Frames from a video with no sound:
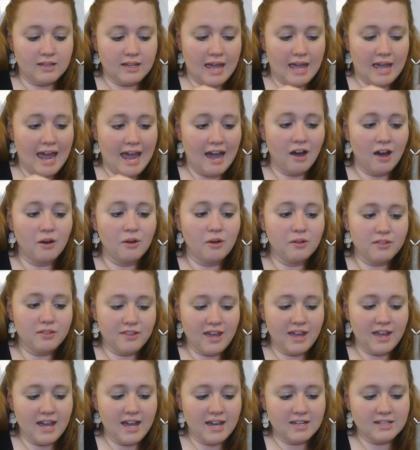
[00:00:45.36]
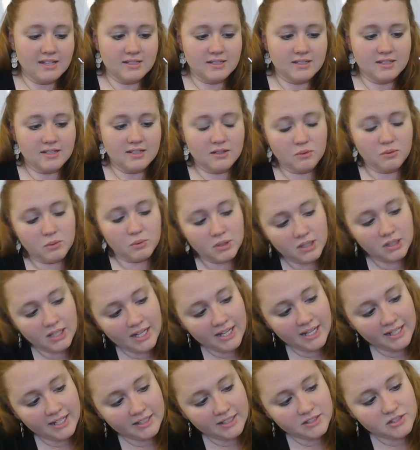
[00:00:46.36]
how that
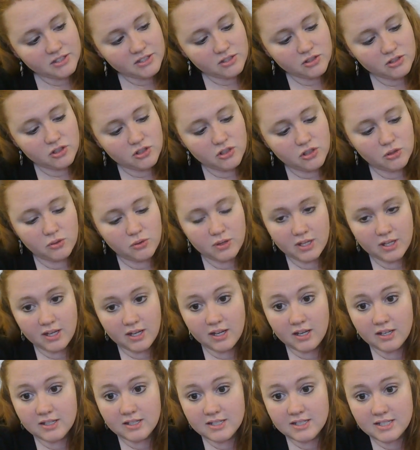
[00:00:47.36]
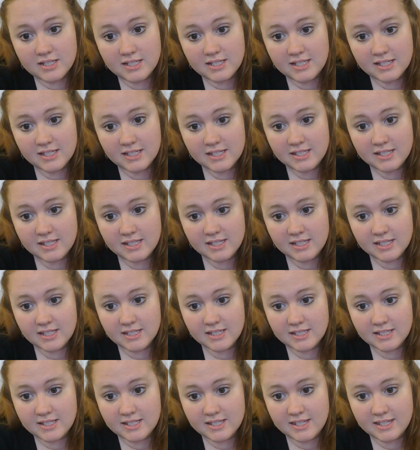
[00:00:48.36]
relates to the
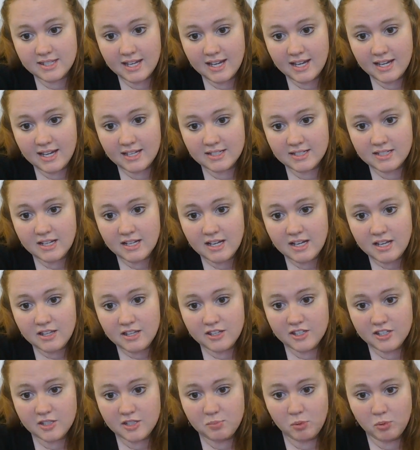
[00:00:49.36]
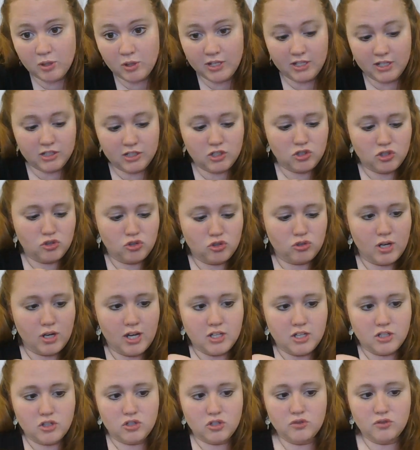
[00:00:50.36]
distance that the spring is
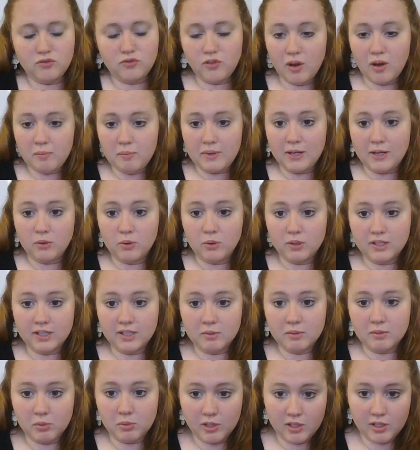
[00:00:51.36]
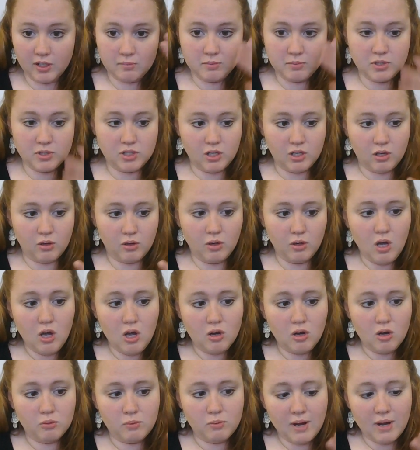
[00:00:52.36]
stretched from equilibrium. So
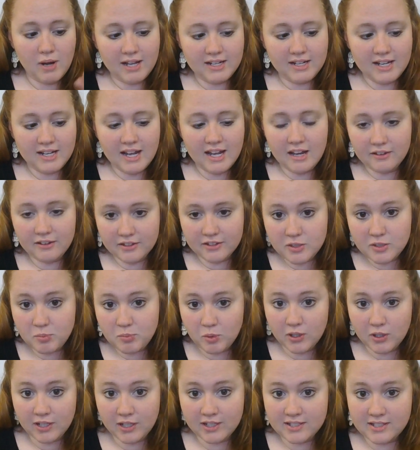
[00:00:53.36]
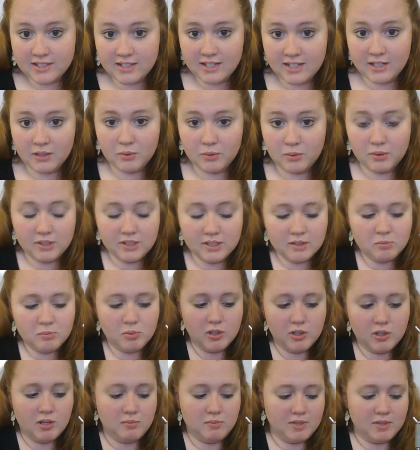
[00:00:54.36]
right now the spring is at
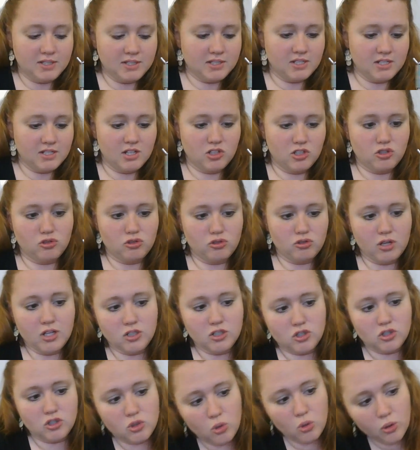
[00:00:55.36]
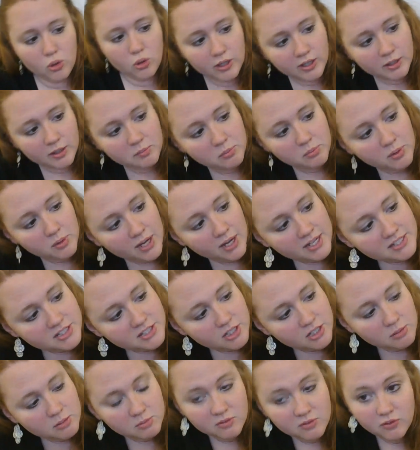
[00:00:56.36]
equilibrium, it's not stretched or
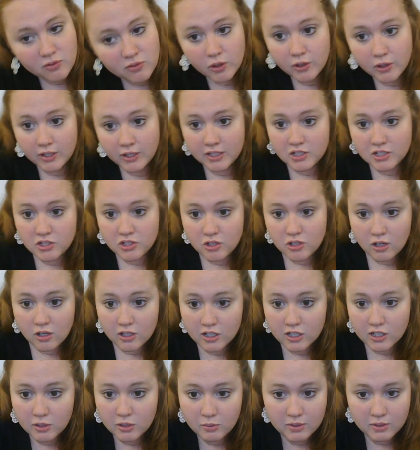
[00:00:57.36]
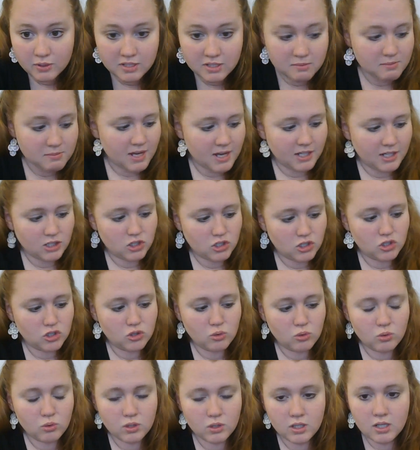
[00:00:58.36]
compressed. So before you get started, you want to make
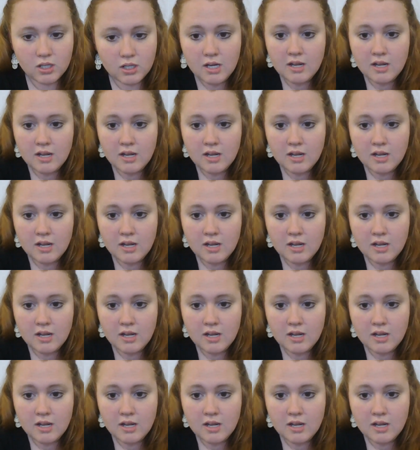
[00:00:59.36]
sure,